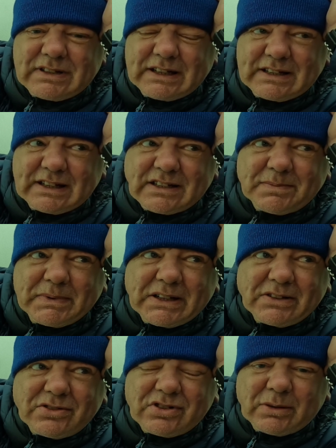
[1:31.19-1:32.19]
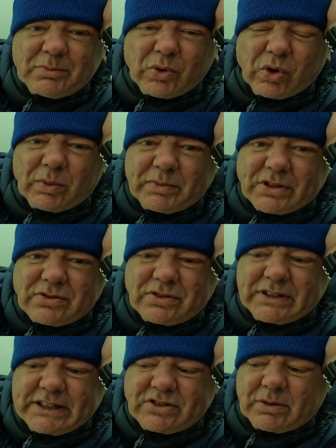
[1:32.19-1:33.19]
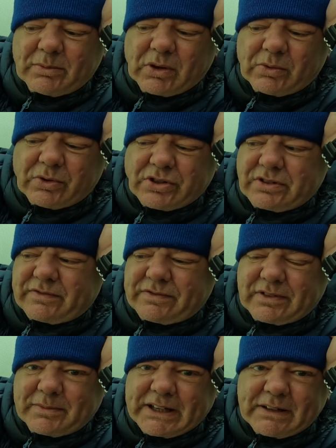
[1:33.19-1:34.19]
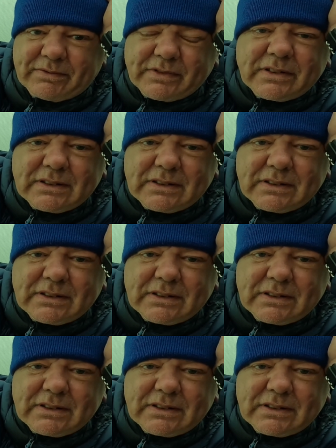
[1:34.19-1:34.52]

it has been storm. I'm hoping it's going to ease up. I'm not rushing from here. I'm